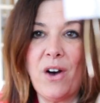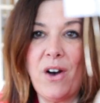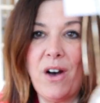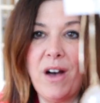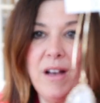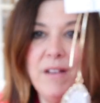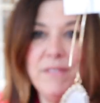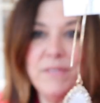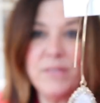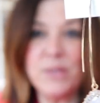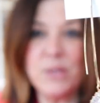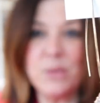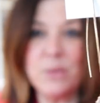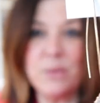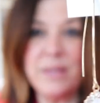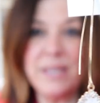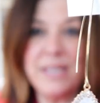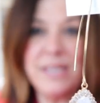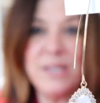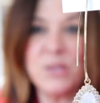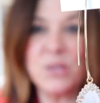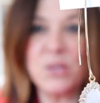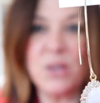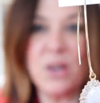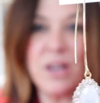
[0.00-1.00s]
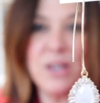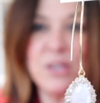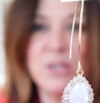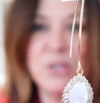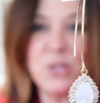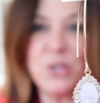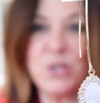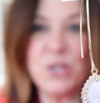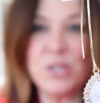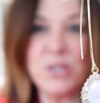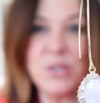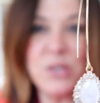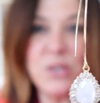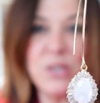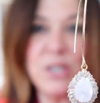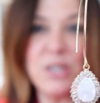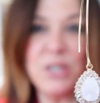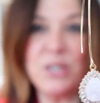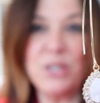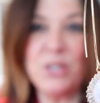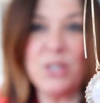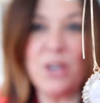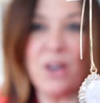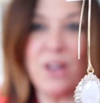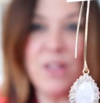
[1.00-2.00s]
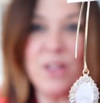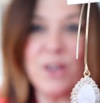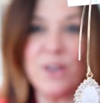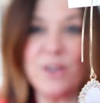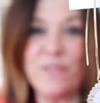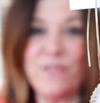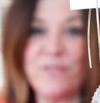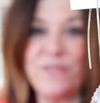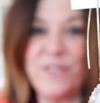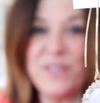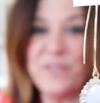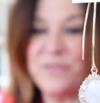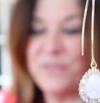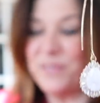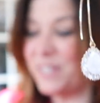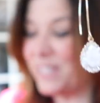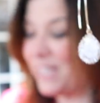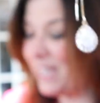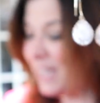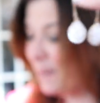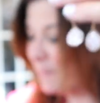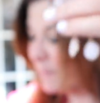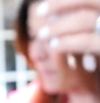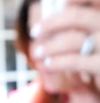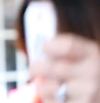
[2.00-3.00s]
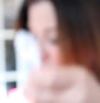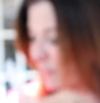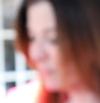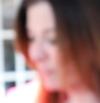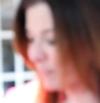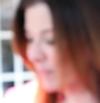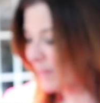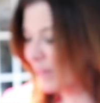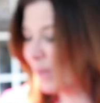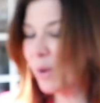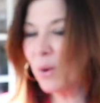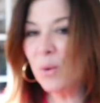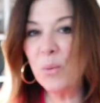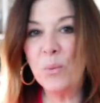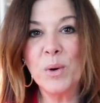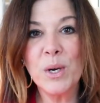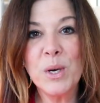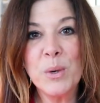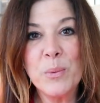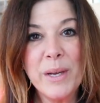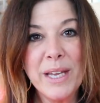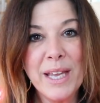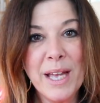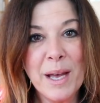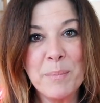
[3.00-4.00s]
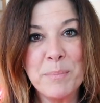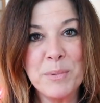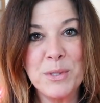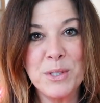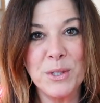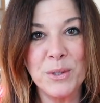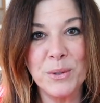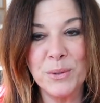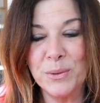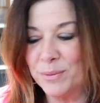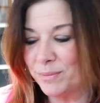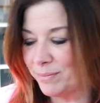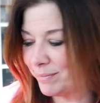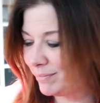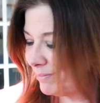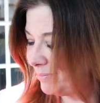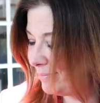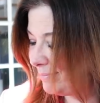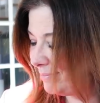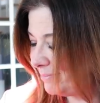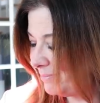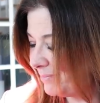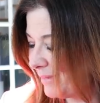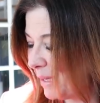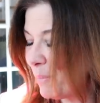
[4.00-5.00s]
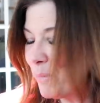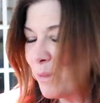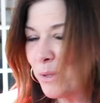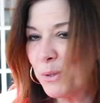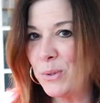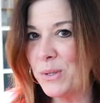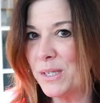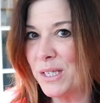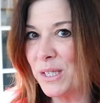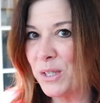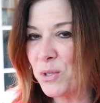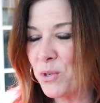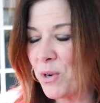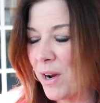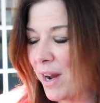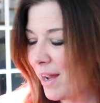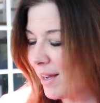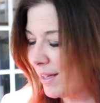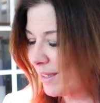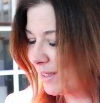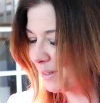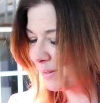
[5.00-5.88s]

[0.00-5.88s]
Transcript: off, so these cost just $1.50. What are we up to? I'm losing track.